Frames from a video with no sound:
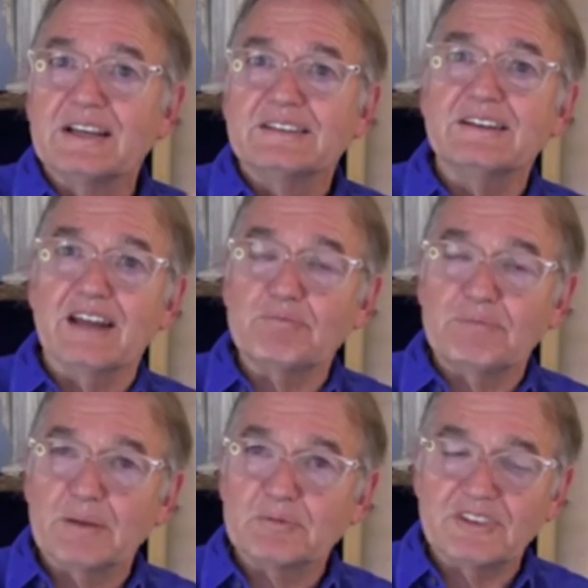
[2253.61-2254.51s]
to not
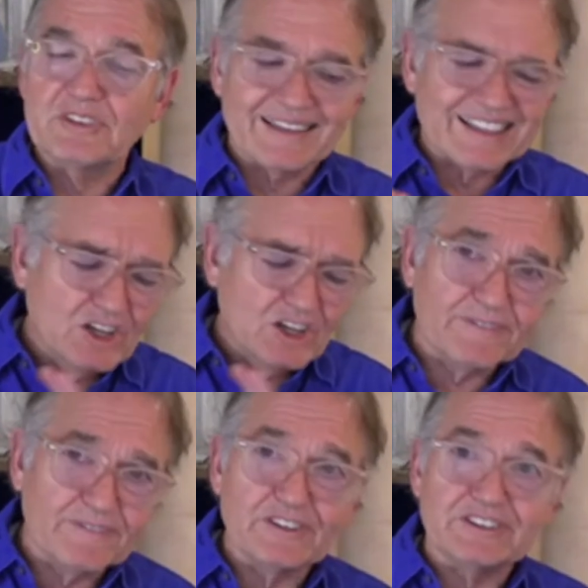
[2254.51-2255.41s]
be upset.
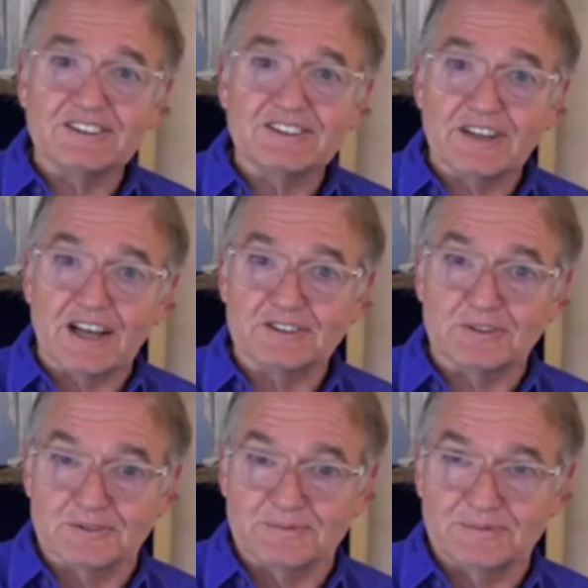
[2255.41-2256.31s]
Good for
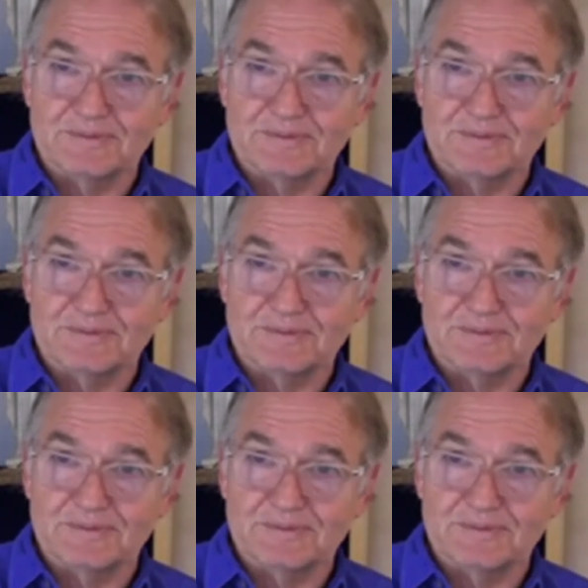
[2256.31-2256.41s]
testosterone.